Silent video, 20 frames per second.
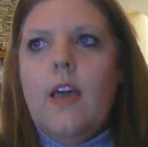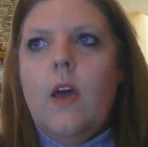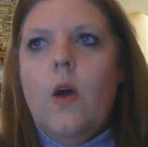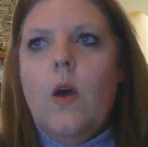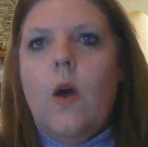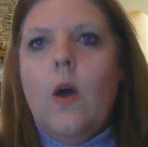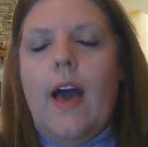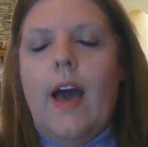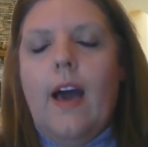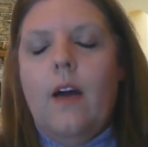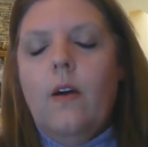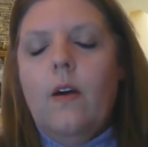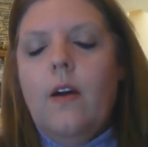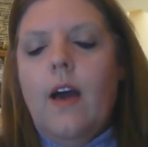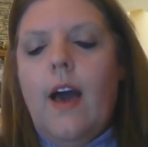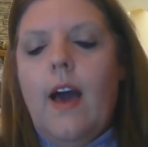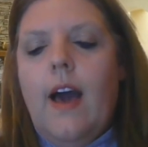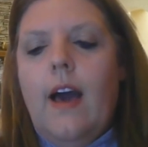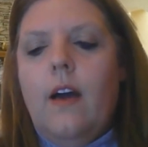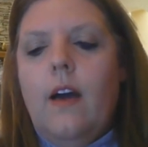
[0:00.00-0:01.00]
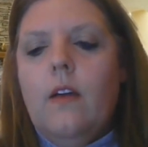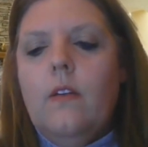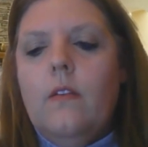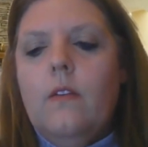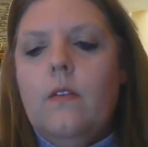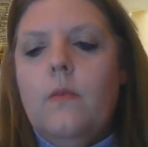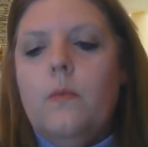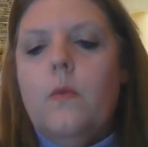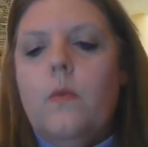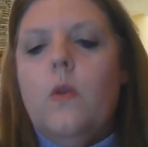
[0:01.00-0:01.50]
How
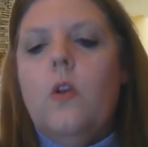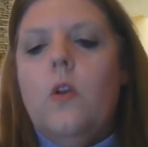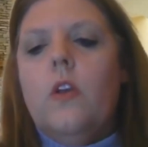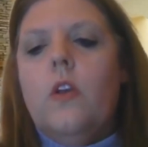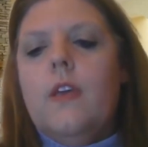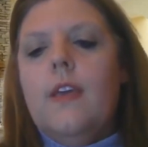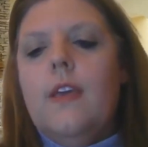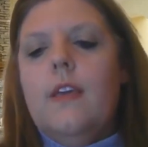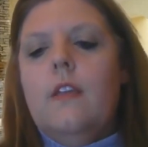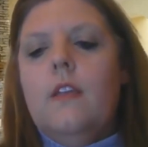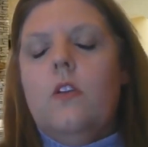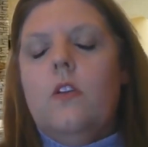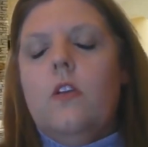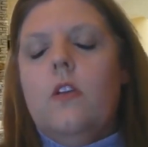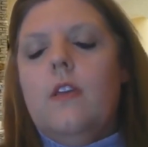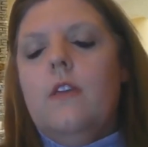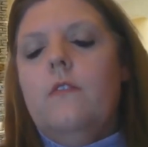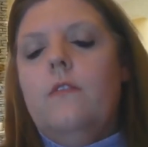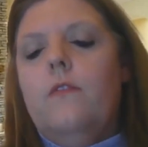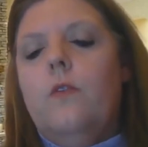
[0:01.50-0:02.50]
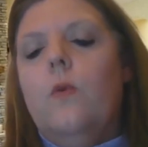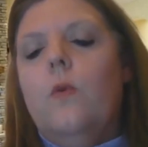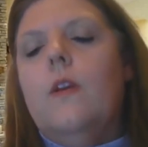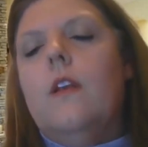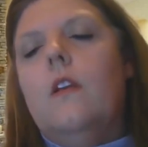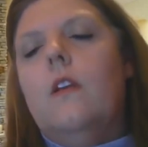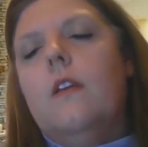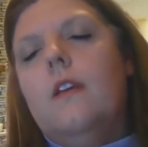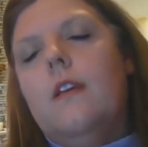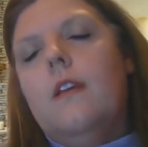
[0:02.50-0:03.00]
looking forward
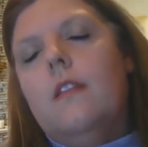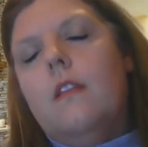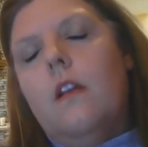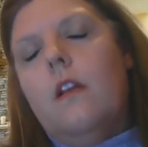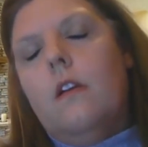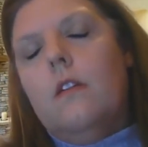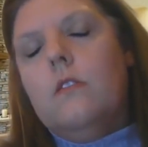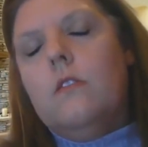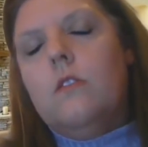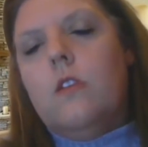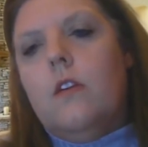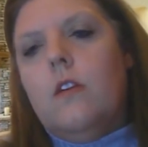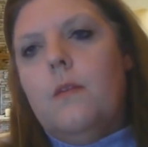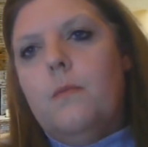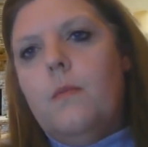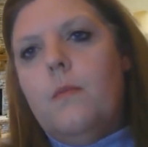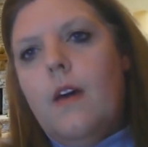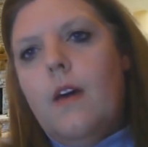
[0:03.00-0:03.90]
and looking at the long term,